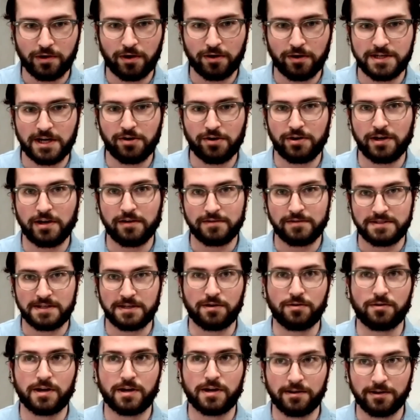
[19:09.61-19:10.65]
area of a single
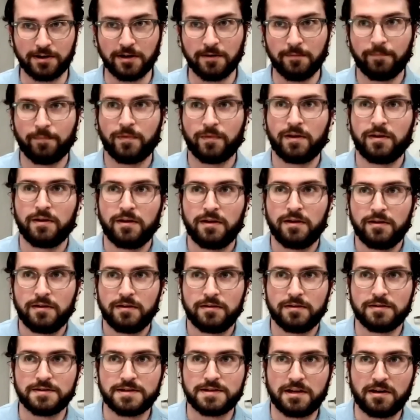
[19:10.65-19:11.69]
color,
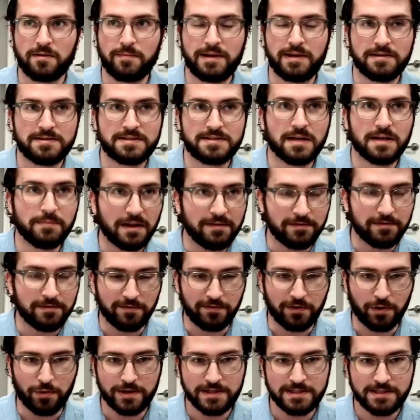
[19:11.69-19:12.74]
there's going to be some level of
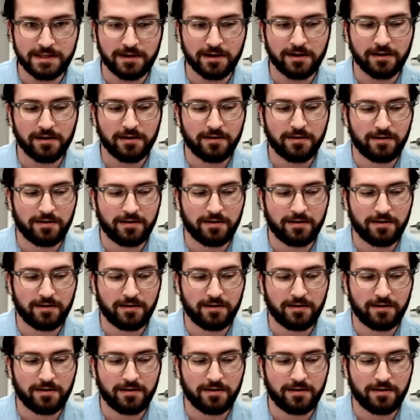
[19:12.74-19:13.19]
noise there,